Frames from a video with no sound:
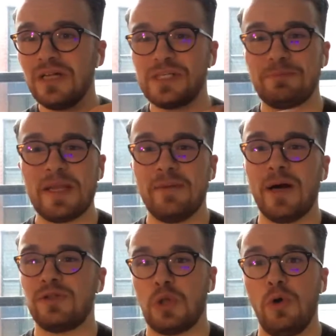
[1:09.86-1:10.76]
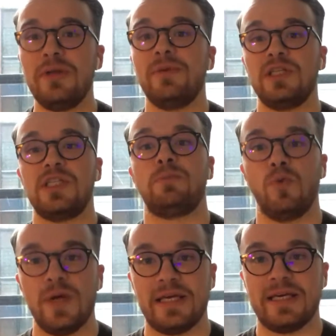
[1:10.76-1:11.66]
spending about 30 minutes per
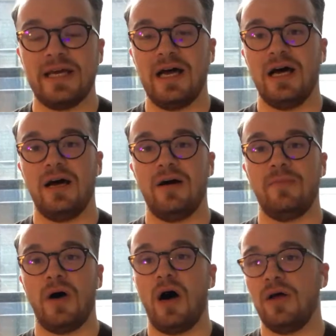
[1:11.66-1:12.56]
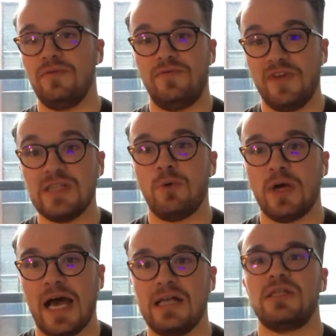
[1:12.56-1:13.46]
week on
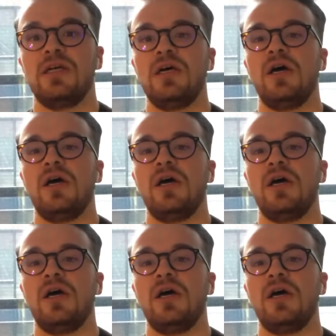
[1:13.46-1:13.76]
Facebook ads.